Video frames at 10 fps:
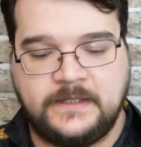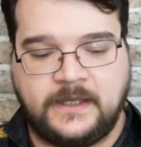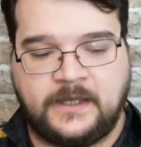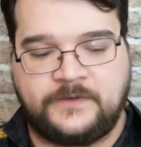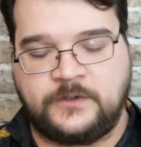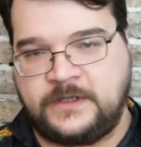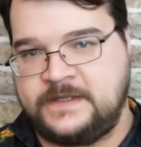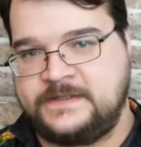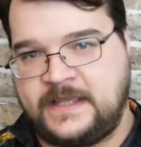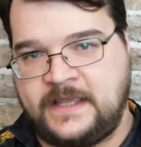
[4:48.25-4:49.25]
There
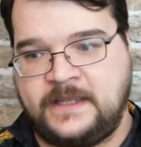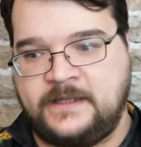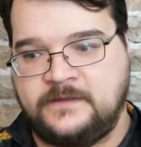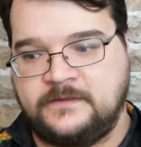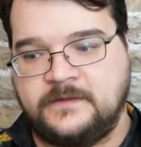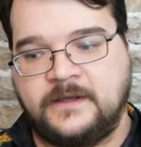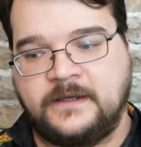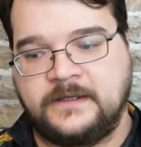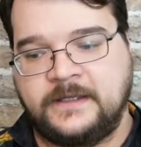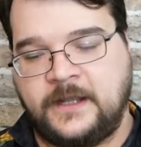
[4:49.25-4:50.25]
is an
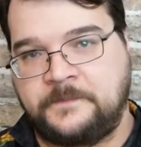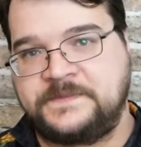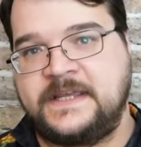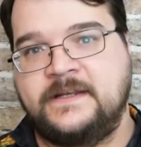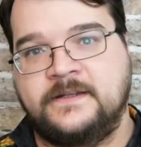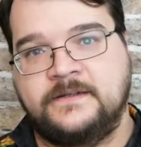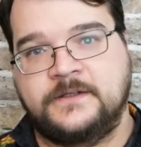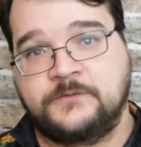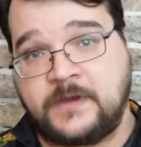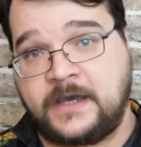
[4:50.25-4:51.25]
updated
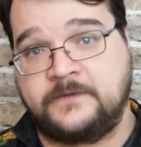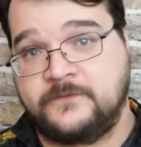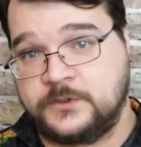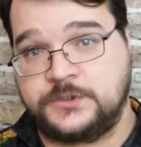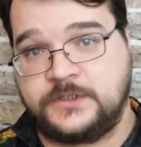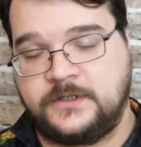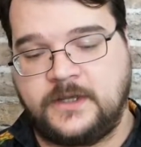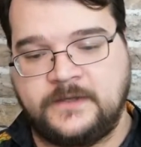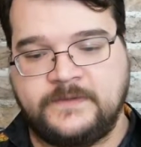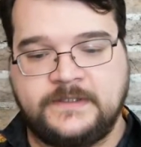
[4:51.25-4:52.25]
errata version
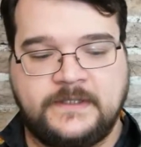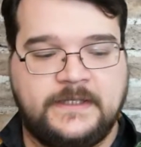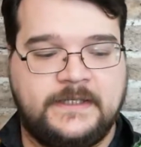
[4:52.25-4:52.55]
of it,